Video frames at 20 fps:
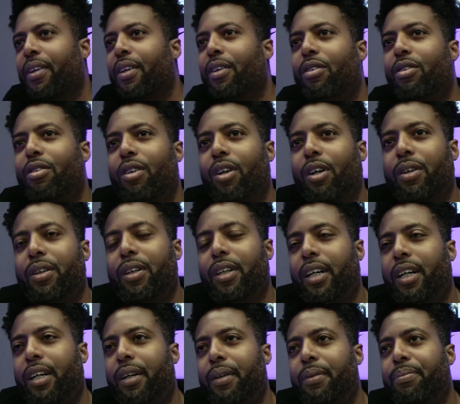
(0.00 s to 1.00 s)
So
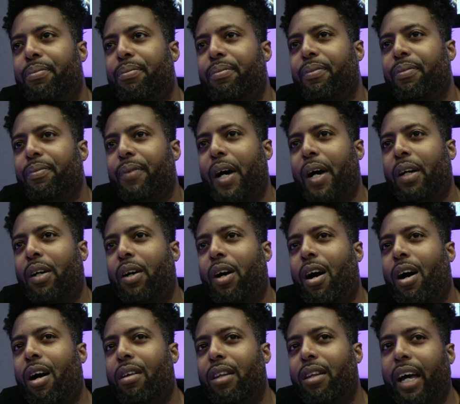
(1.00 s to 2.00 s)
on
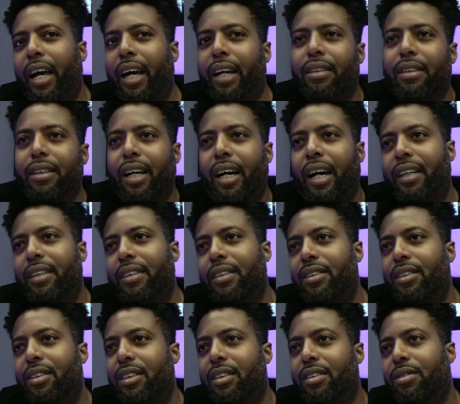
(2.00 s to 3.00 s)
all that kind of
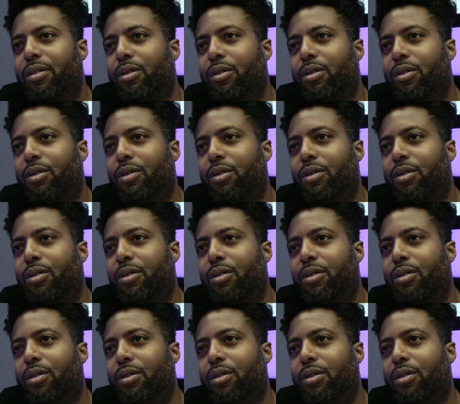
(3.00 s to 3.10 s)
just